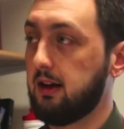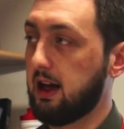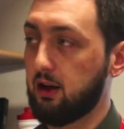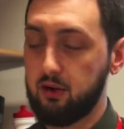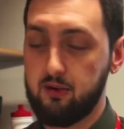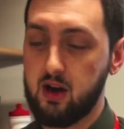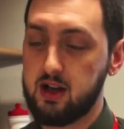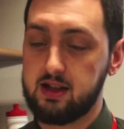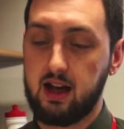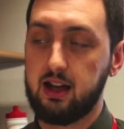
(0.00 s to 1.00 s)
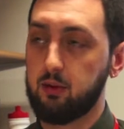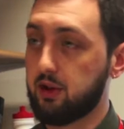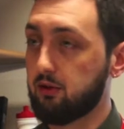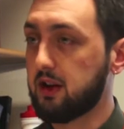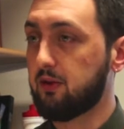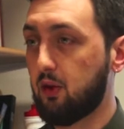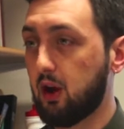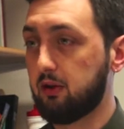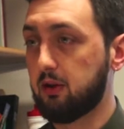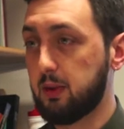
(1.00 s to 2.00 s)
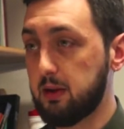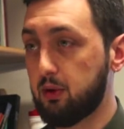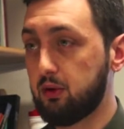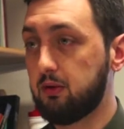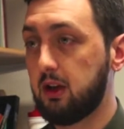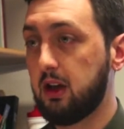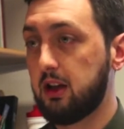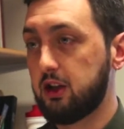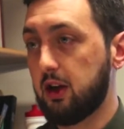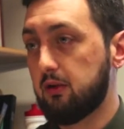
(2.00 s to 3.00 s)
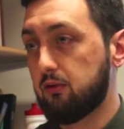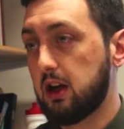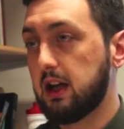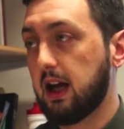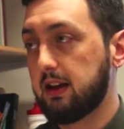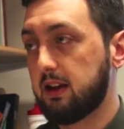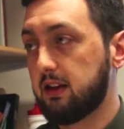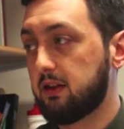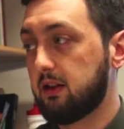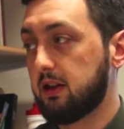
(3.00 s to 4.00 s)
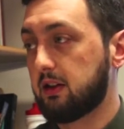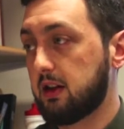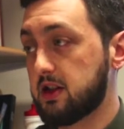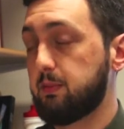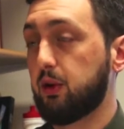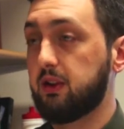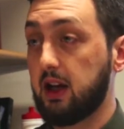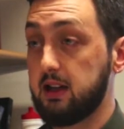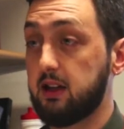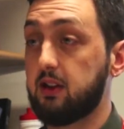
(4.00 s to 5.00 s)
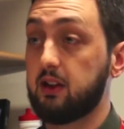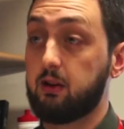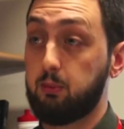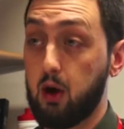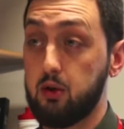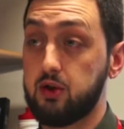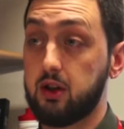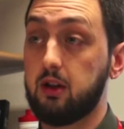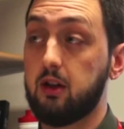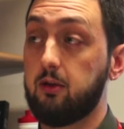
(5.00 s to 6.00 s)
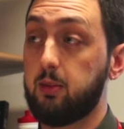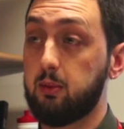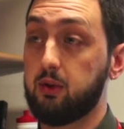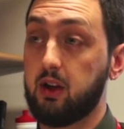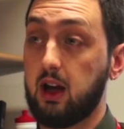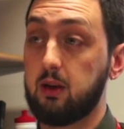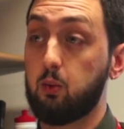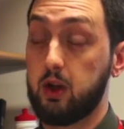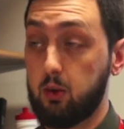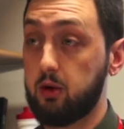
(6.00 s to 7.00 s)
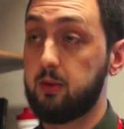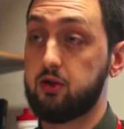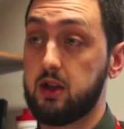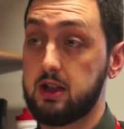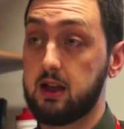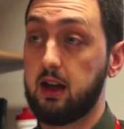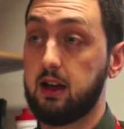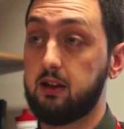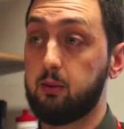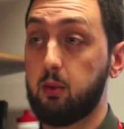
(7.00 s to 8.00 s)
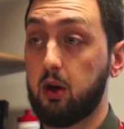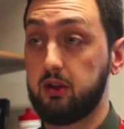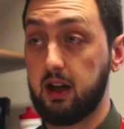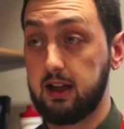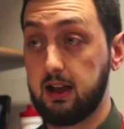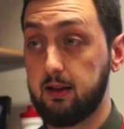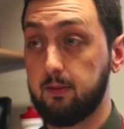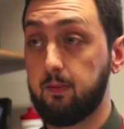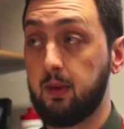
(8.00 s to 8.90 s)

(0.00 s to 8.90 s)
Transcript: And on the first day there were 300-400 people. It really had this kind of spontaneous explosion of people saying, we don't want to be treated like this and we won't take it.